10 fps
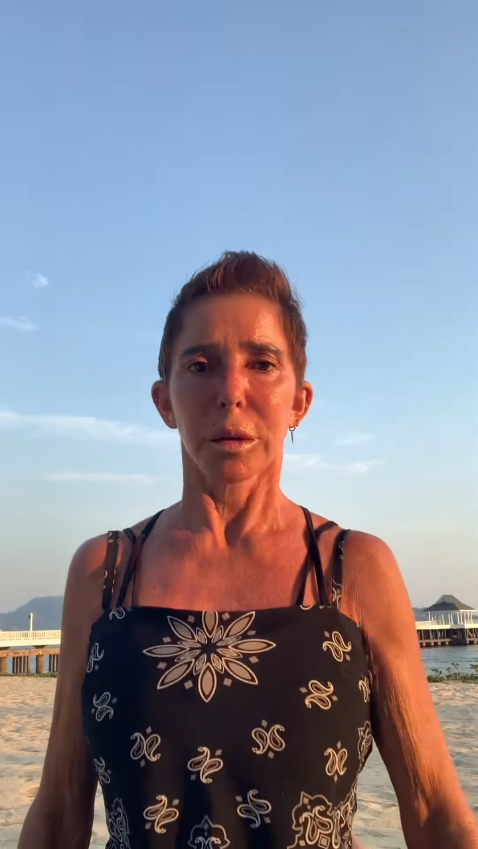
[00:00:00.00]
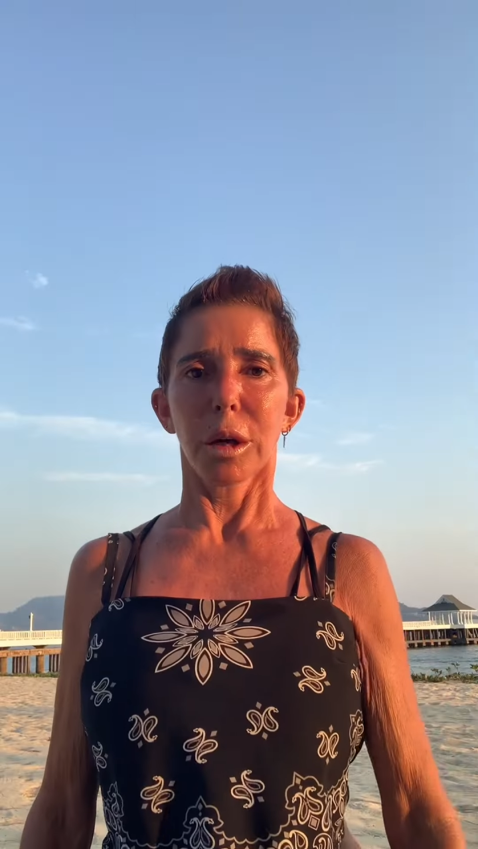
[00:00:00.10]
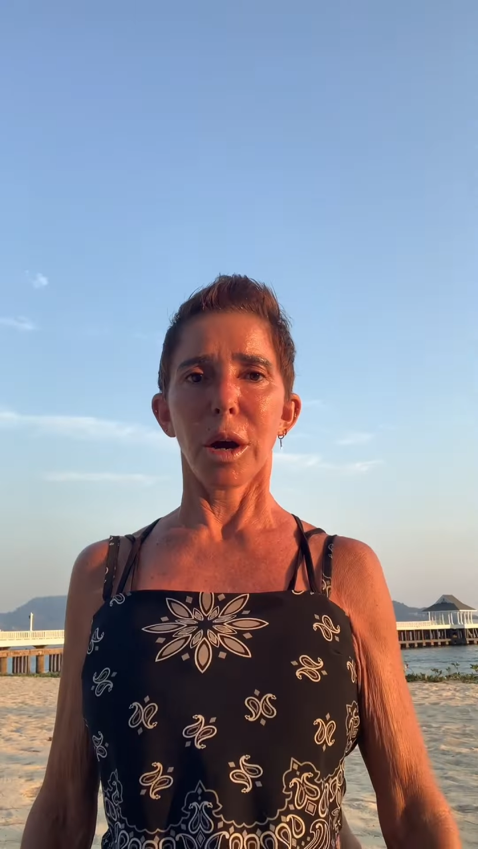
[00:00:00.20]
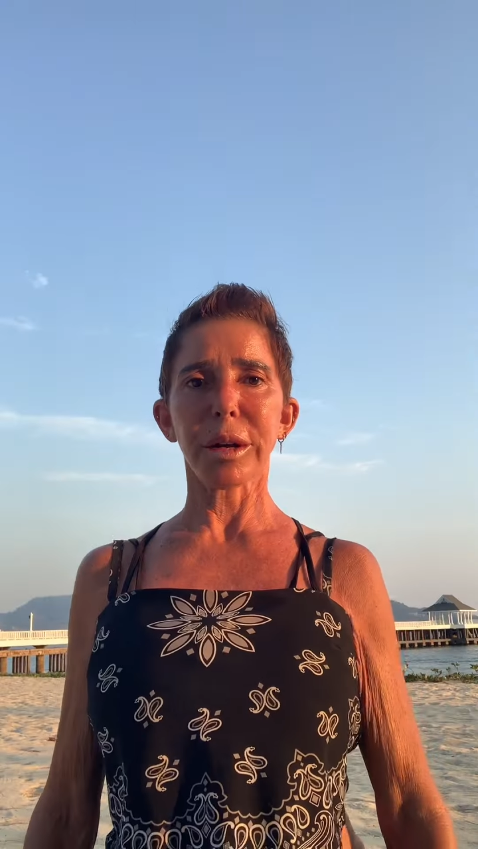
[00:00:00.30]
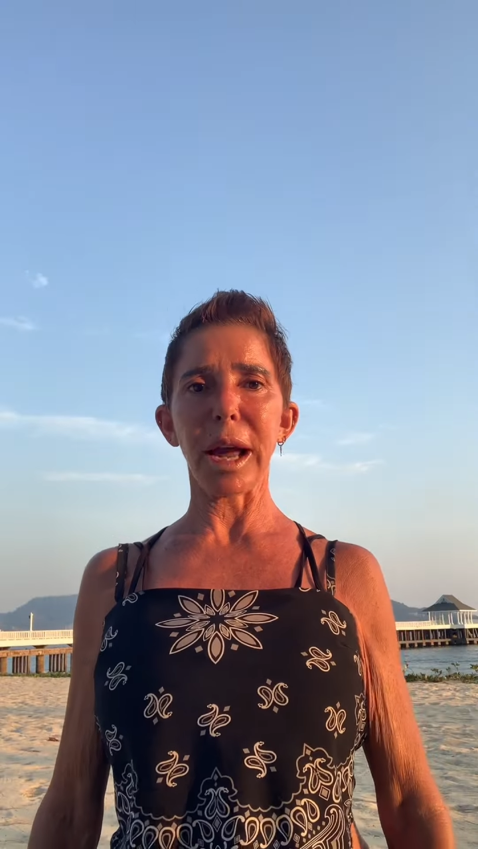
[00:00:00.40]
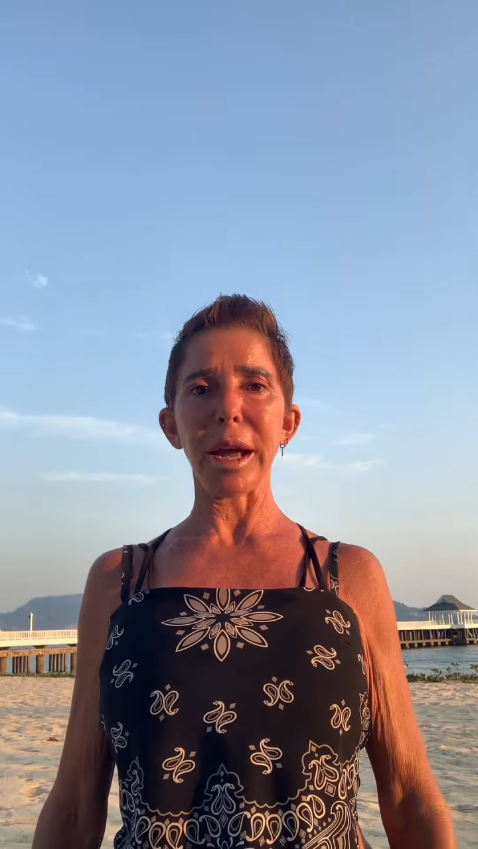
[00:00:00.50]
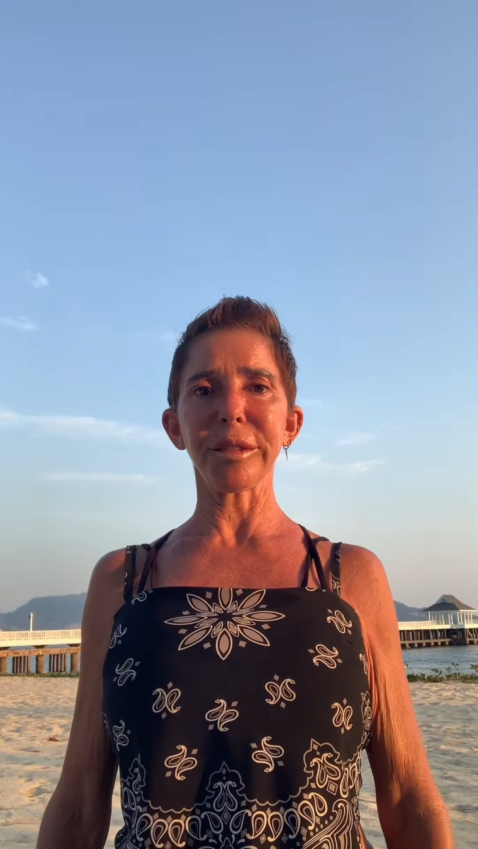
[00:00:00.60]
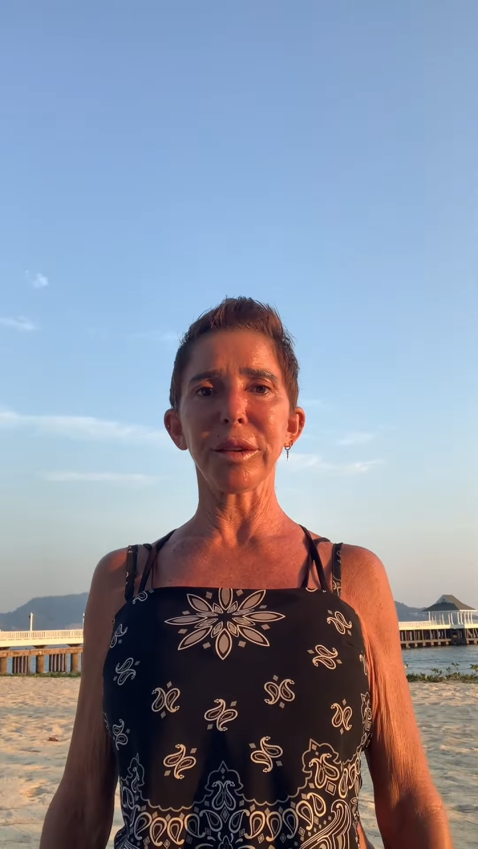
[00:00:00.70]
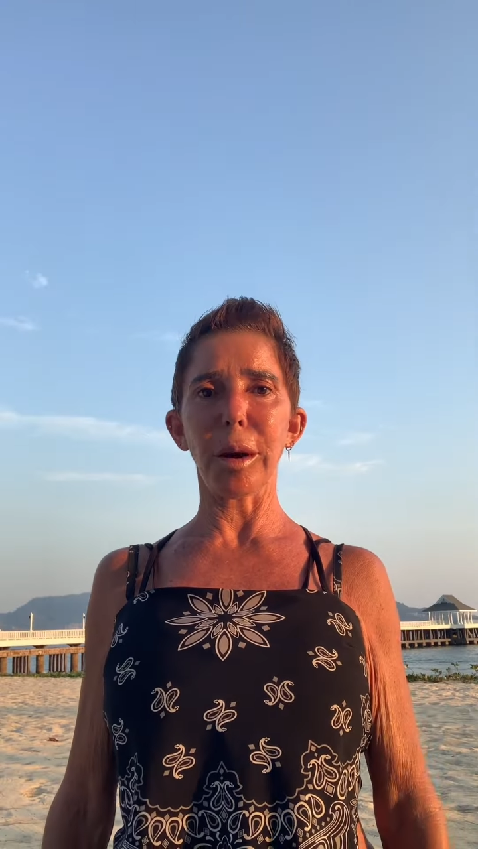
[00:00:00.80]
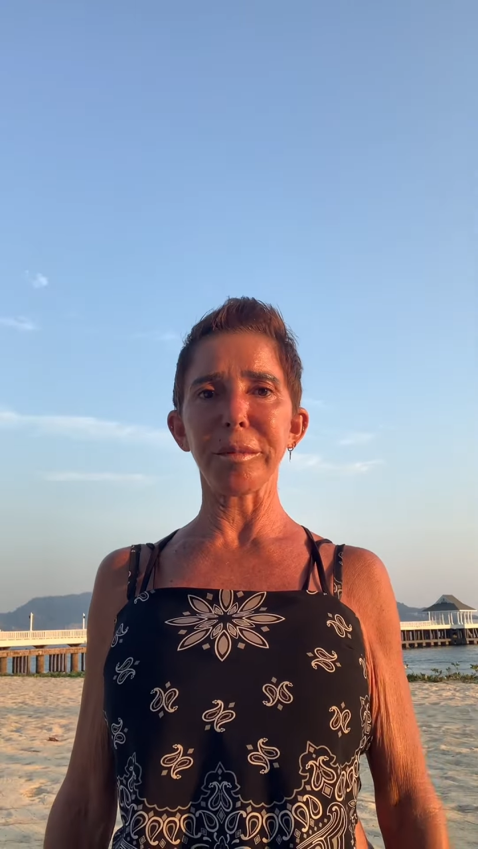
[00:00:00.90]
Okay,
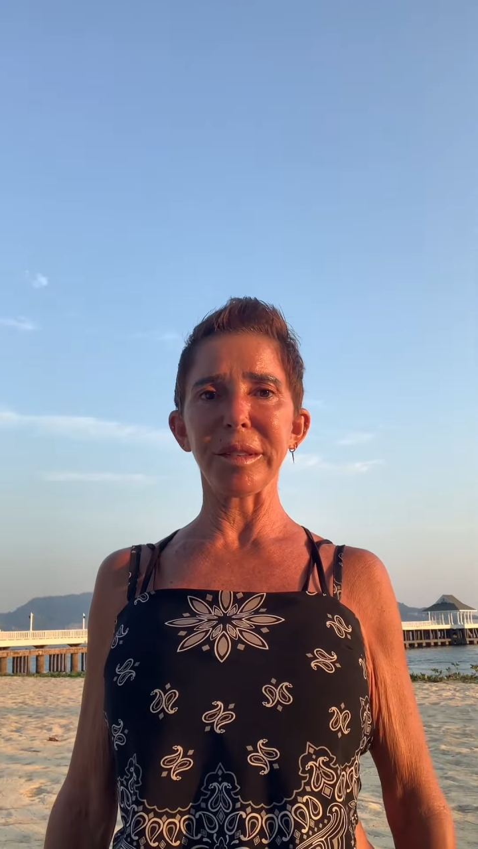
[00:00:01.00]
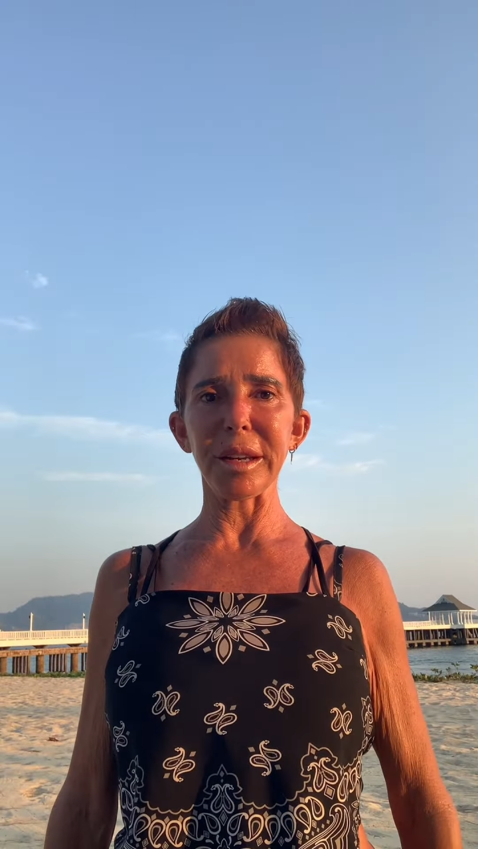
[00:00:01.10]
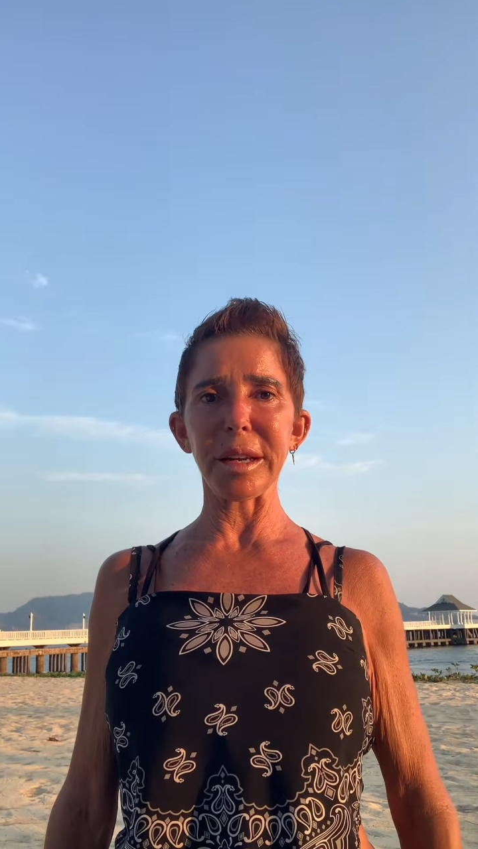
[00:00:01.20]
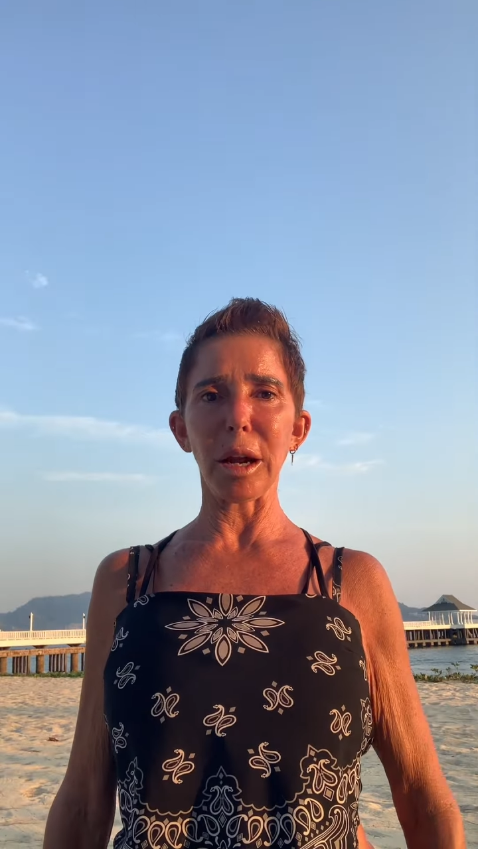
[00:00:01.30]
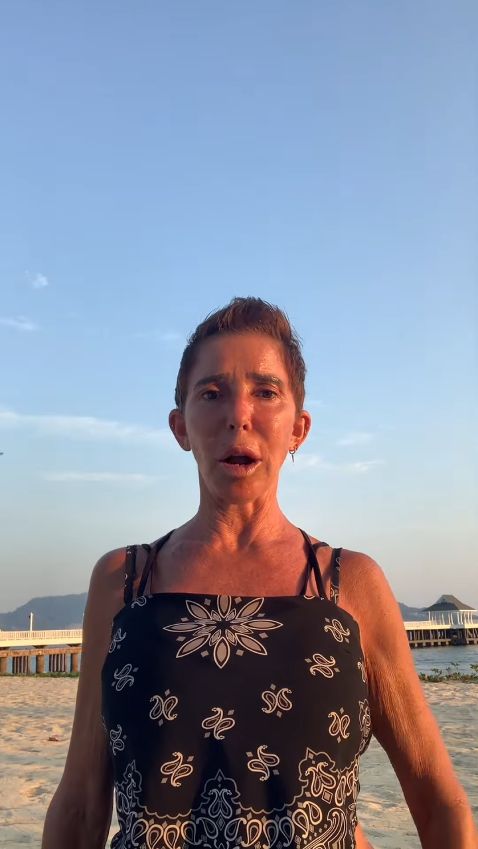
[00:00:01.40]
so I'm sitting down